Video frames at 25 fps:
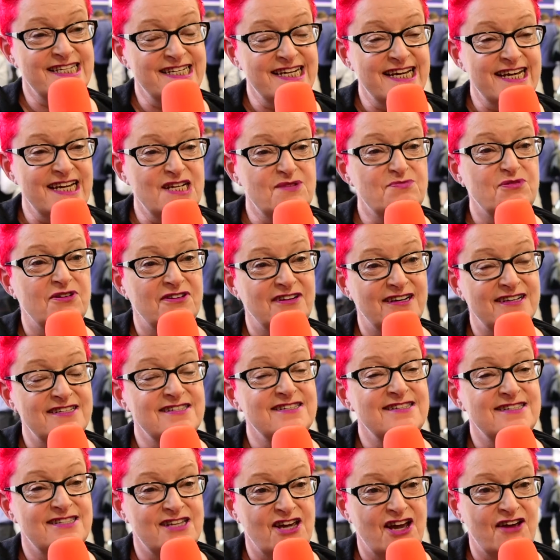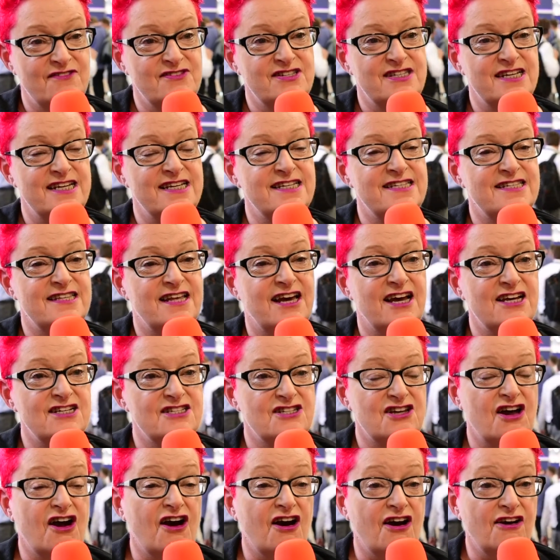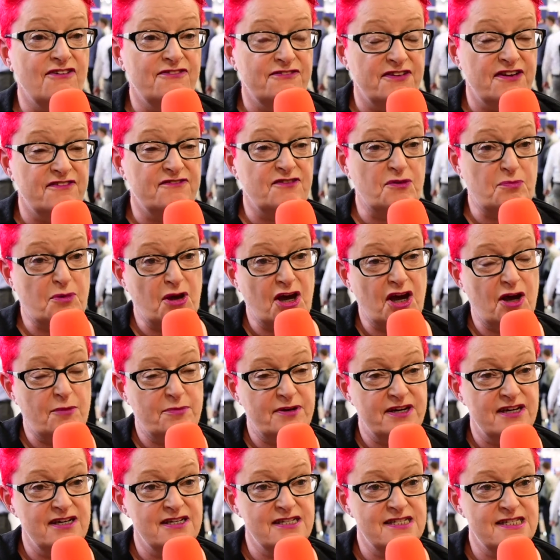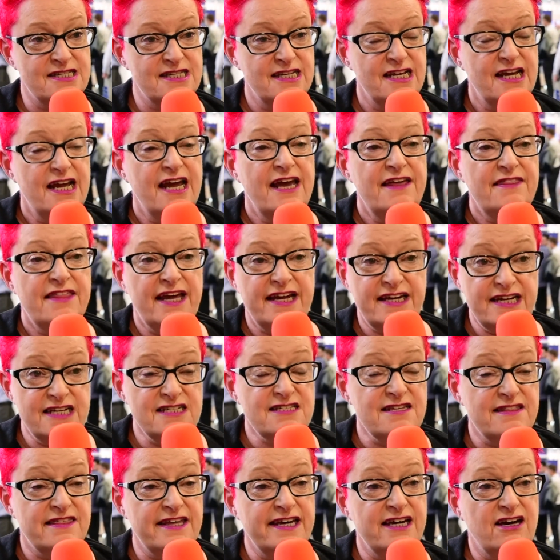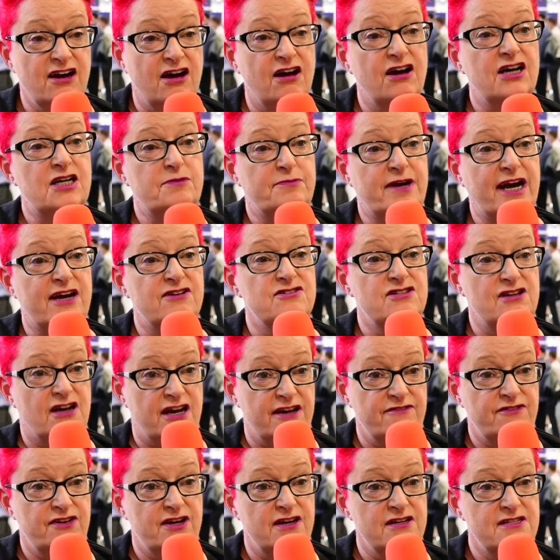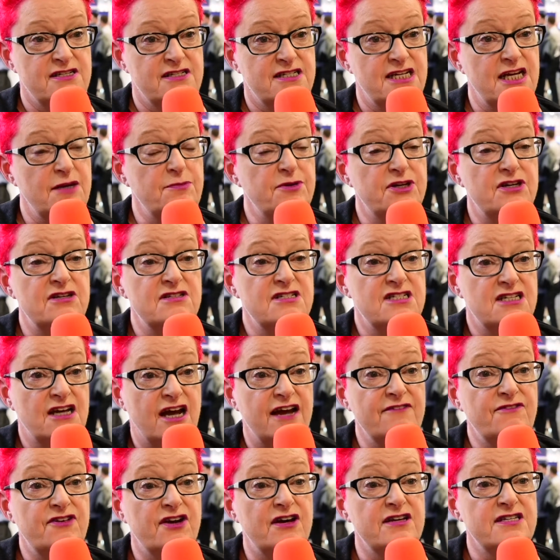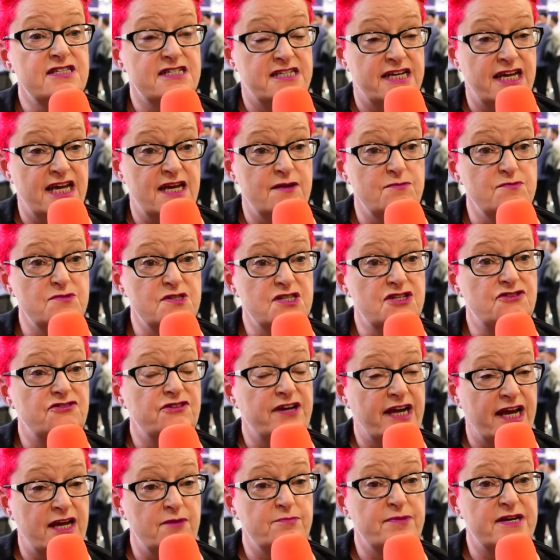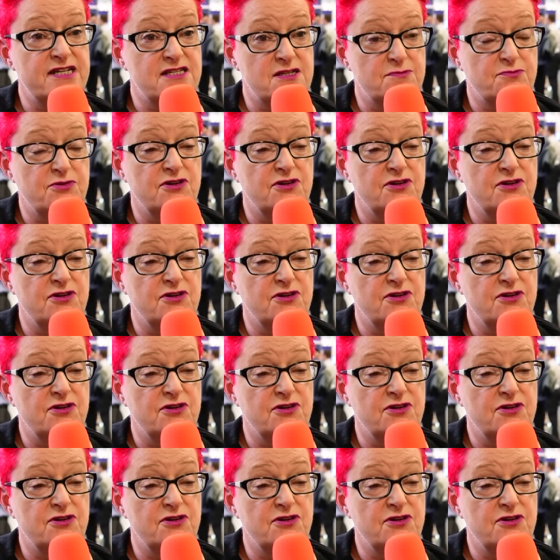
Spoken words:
need products and services that are fit for purpose, they need to think hard about diversity because diverse teams create better